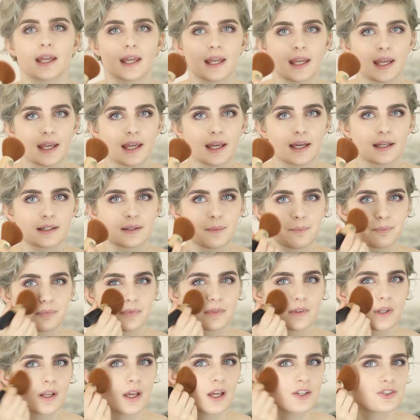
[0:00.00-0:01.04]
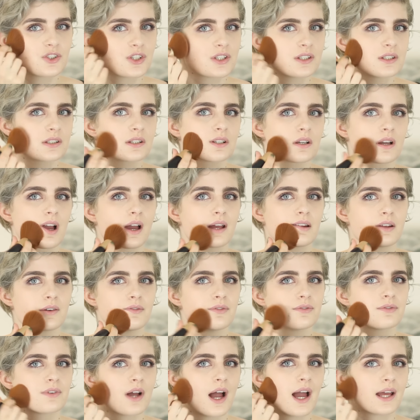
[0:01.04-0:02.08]
And I just
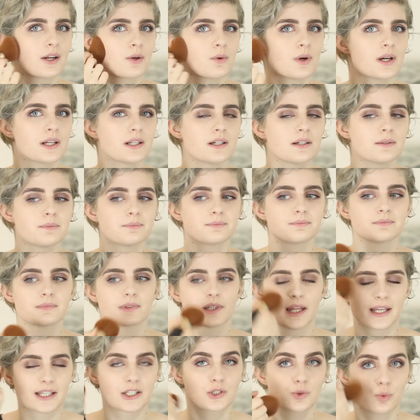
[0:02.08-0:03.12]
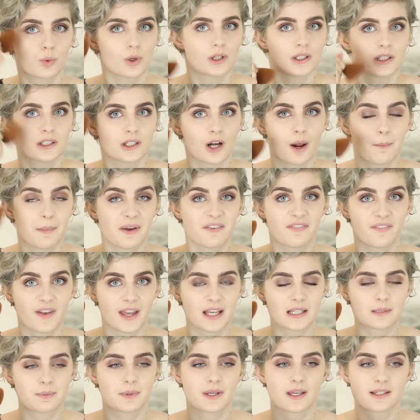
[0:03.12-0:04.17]
I don't want to like swirl it on my
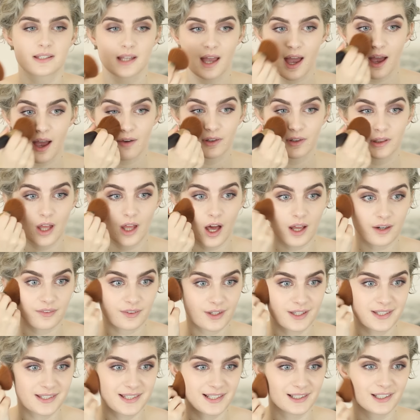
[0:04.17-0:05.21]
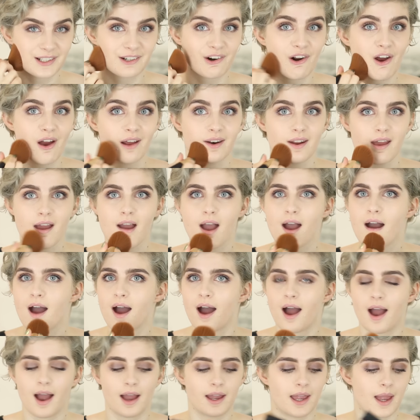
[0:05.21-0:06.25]
face because I have a lot of concealer on.
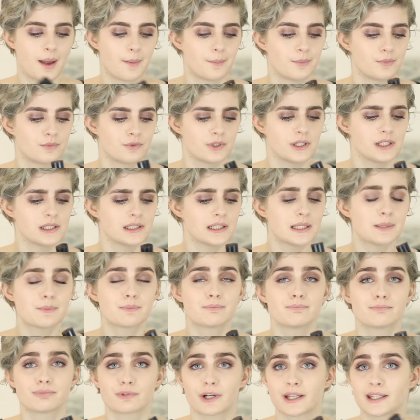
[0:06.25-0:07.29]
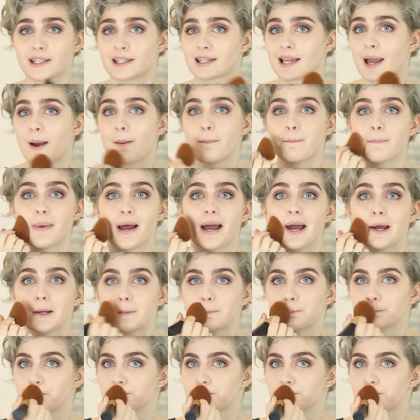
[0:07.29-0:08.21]
I am really breaking out bad,